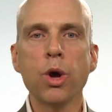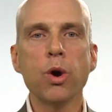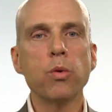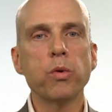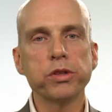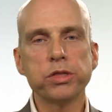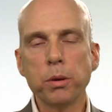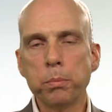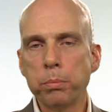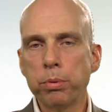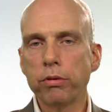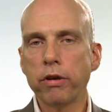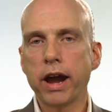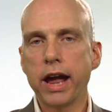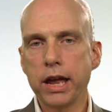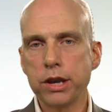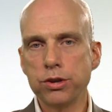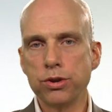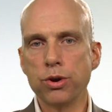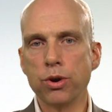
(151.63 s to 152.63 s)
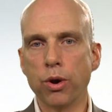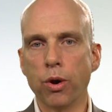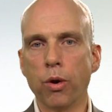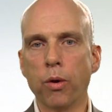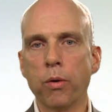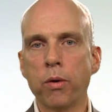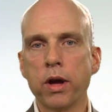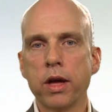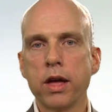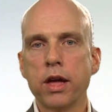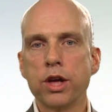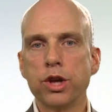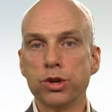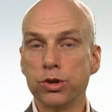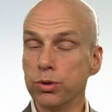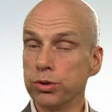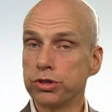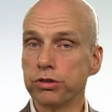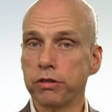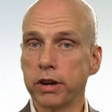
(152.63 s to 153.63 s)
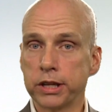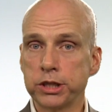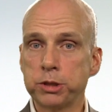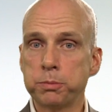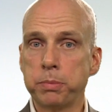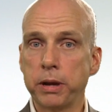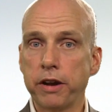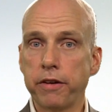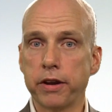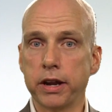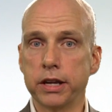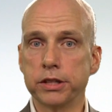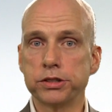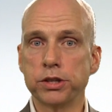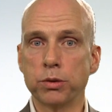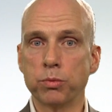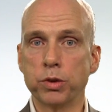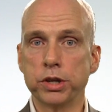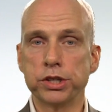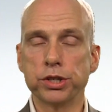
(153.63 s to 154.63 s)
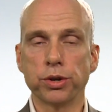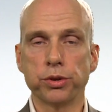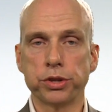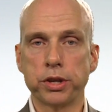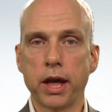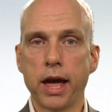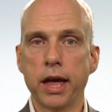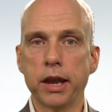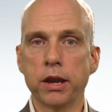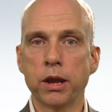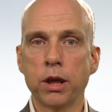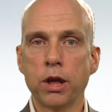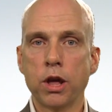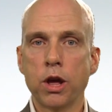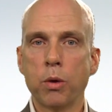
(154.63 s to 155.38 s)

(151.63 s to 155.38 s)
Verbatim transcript: With a brand new user experience in Windchill 10,